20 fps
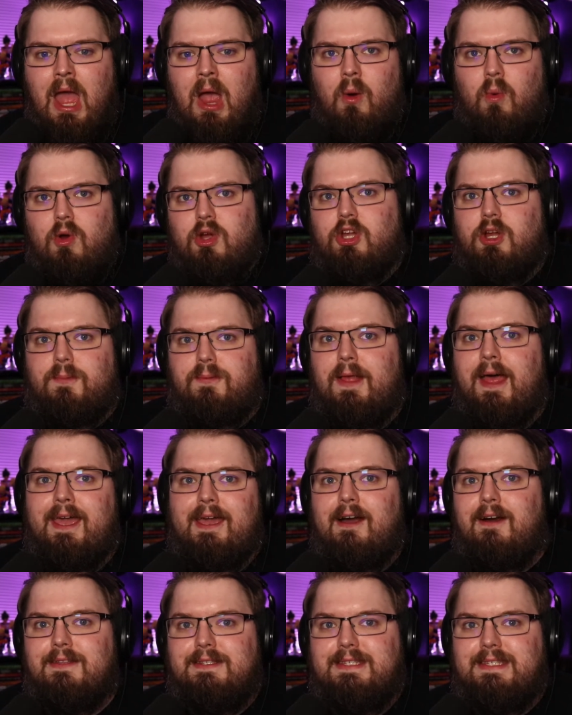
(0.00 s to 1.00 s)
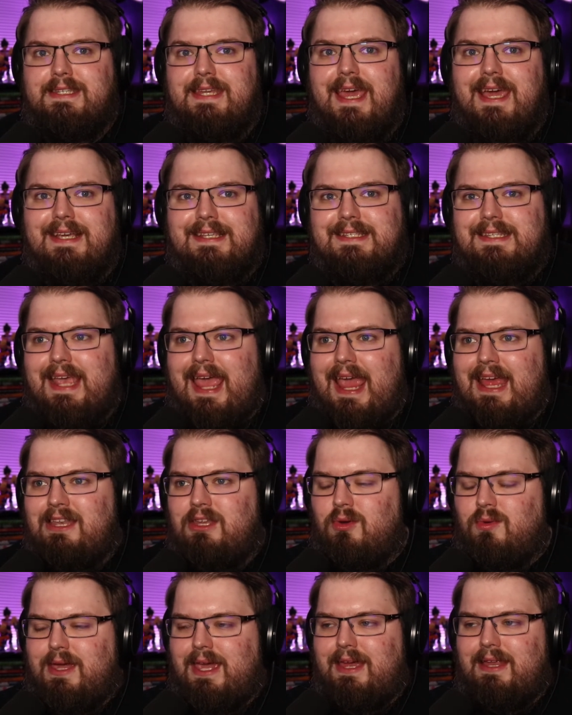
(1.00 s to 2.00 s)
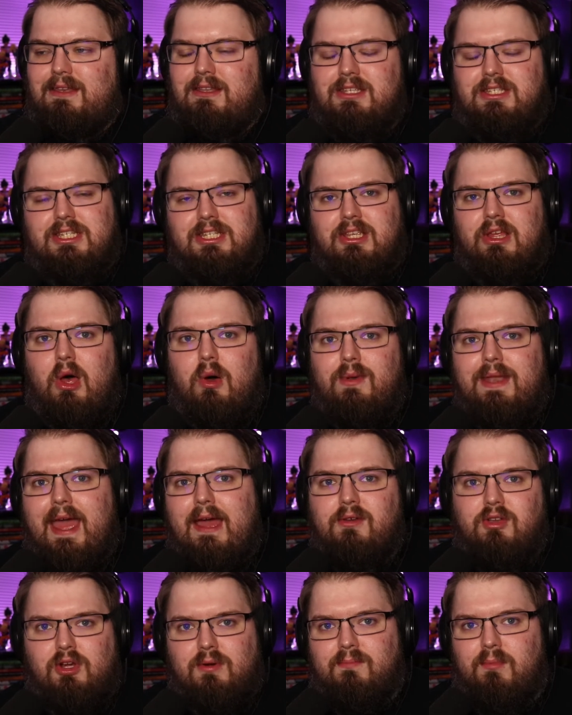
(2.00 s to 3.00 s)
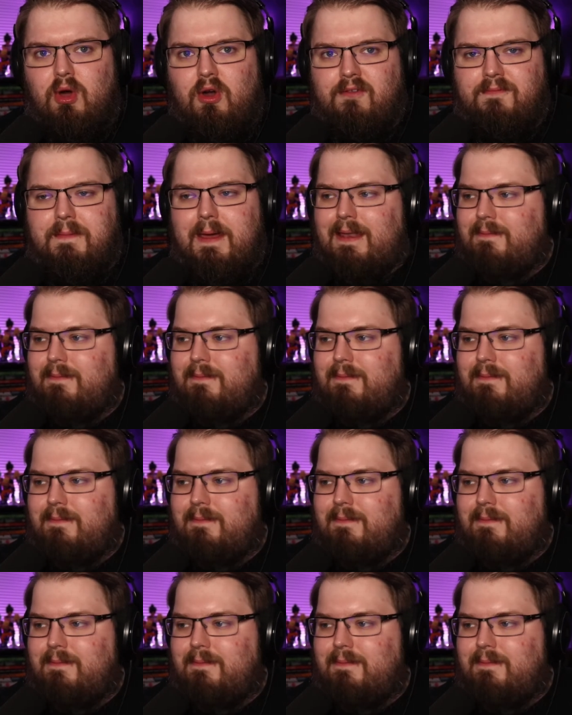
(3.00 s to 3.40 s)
where you're playing on sticks and you can slow down your movement.